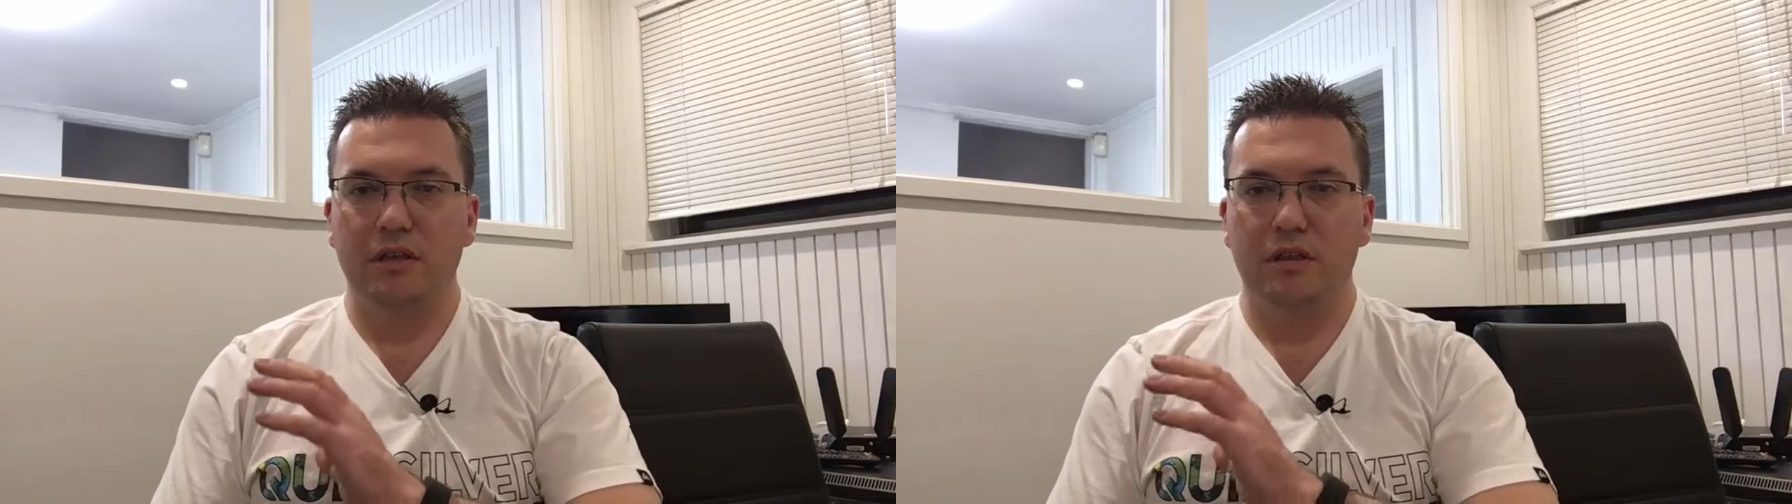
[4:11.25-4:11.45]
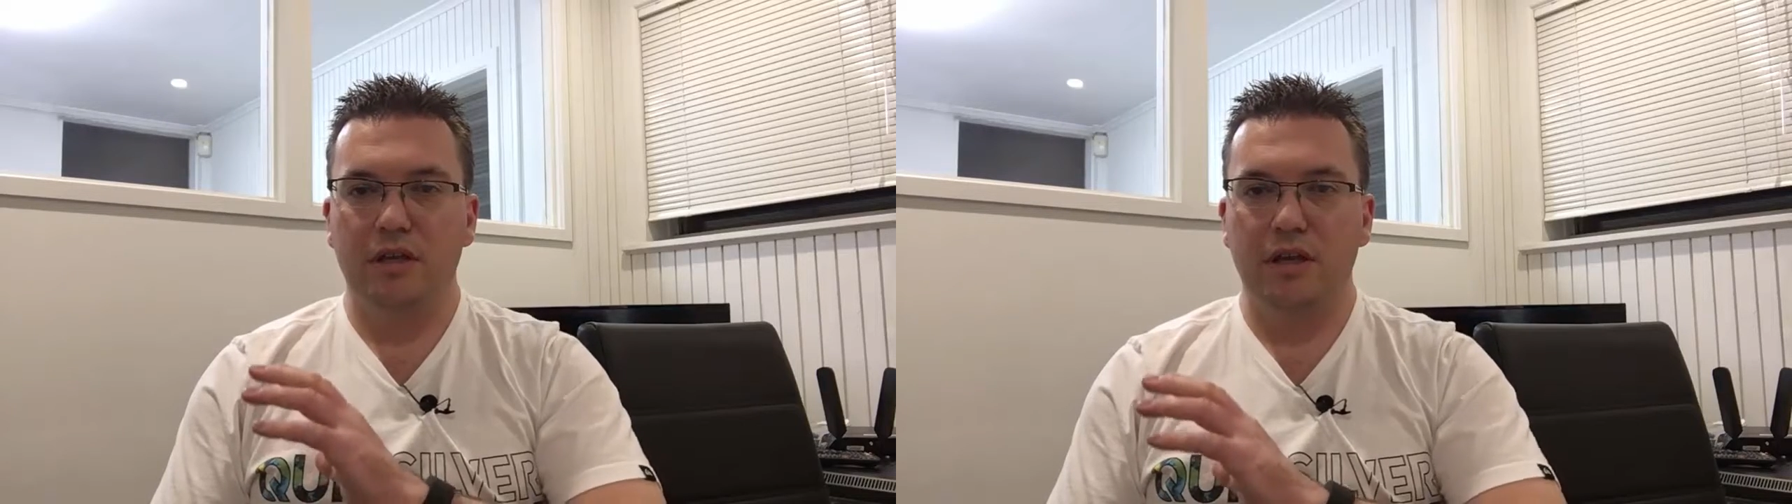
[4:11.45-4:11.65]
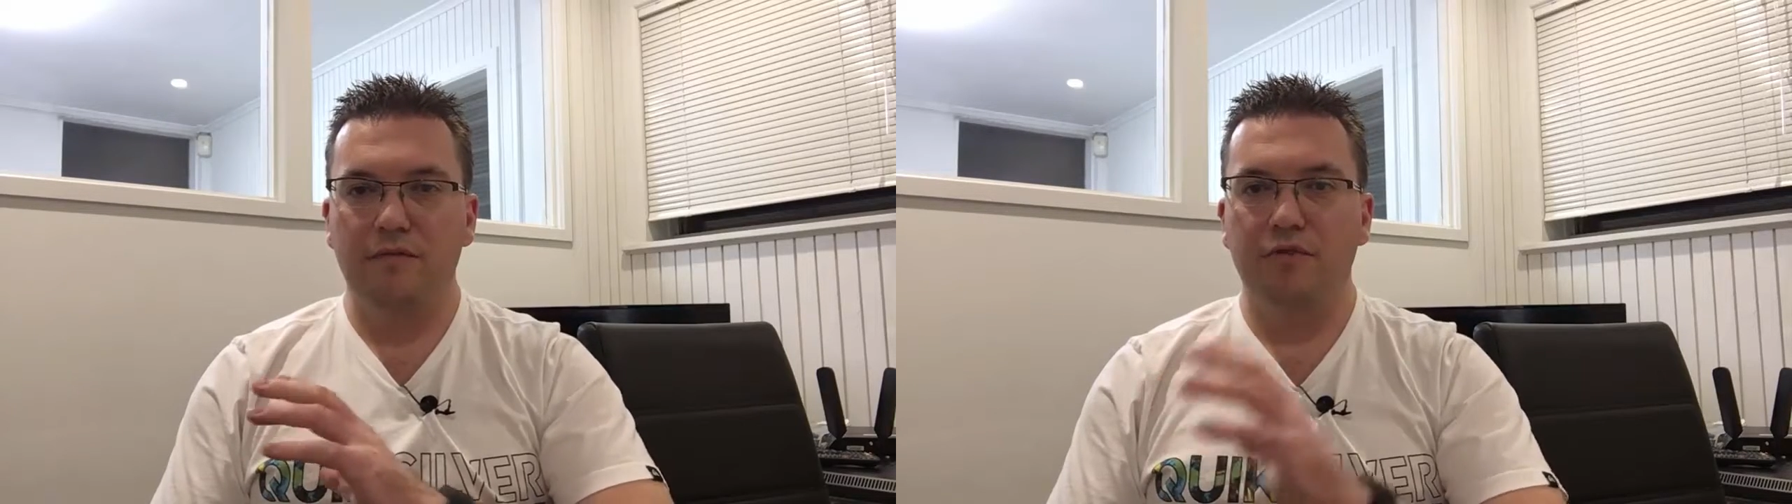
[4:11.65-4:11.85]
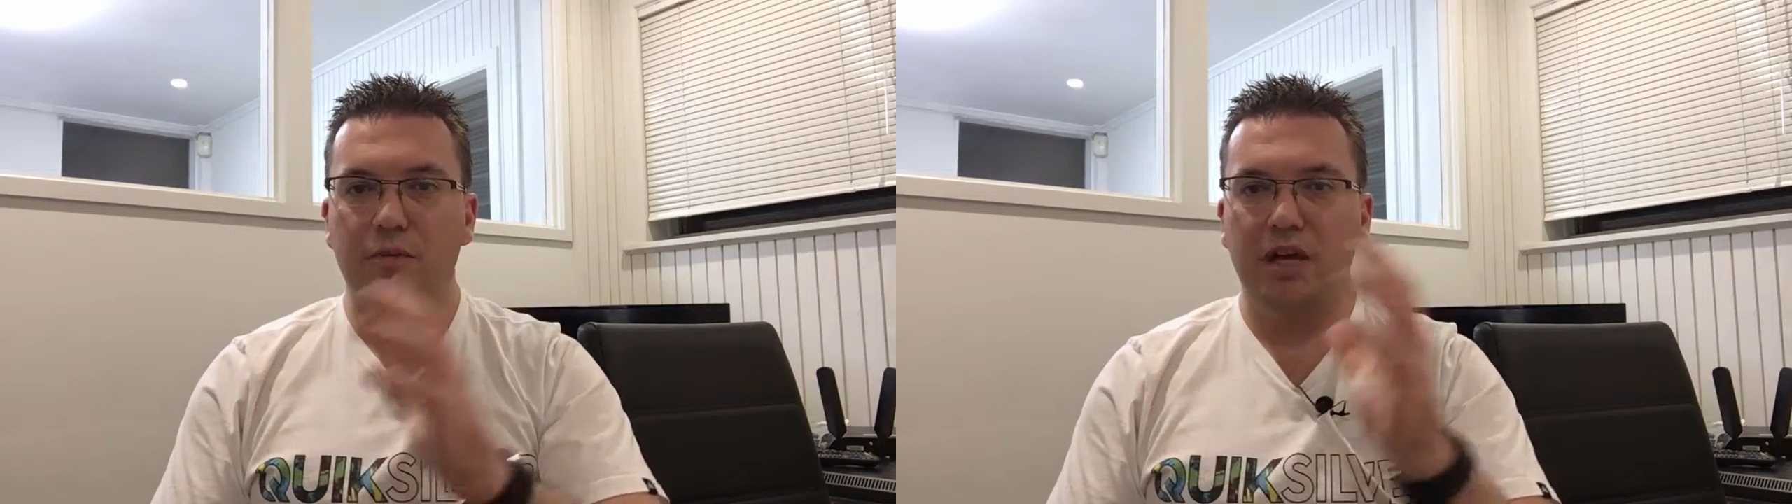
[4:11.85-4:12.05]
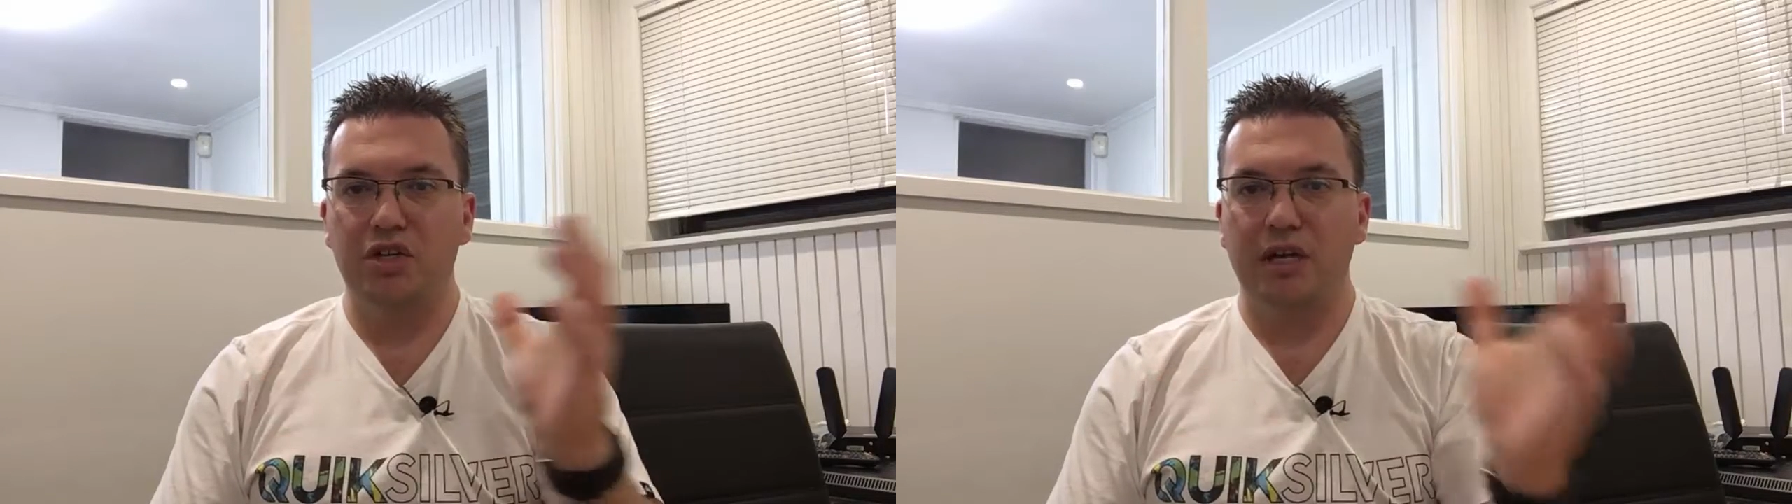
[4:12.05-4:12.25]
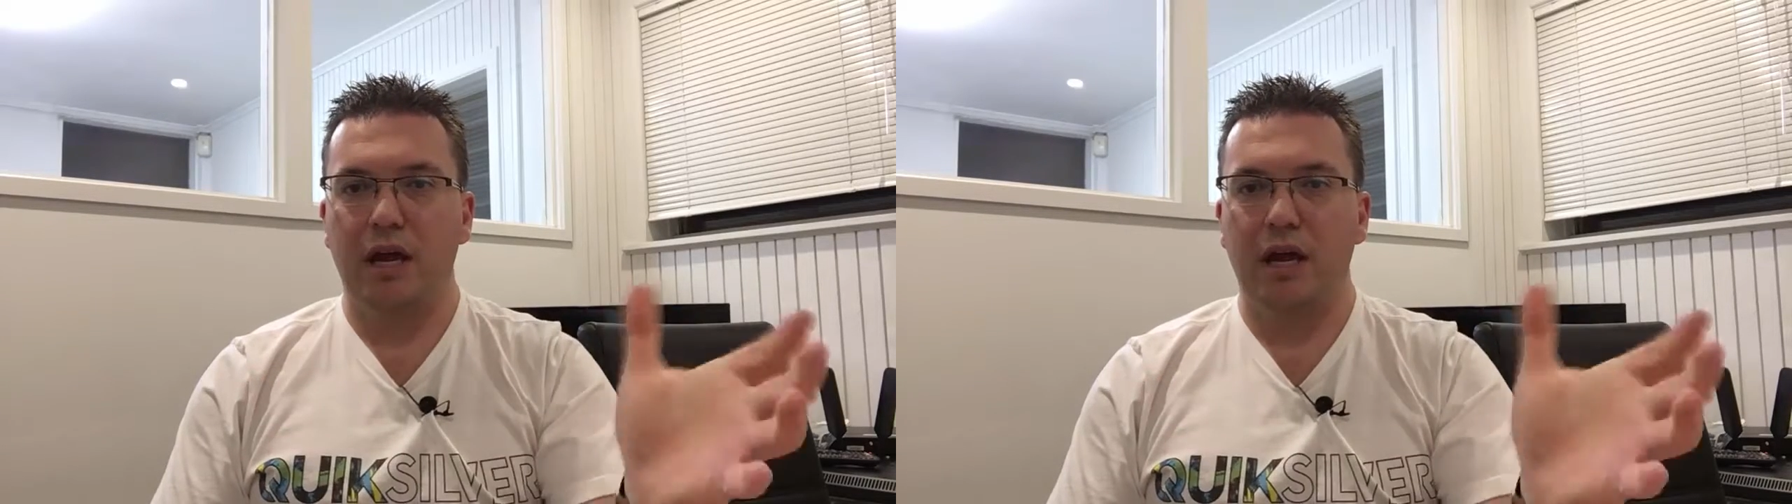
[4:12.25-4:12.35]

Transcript: the information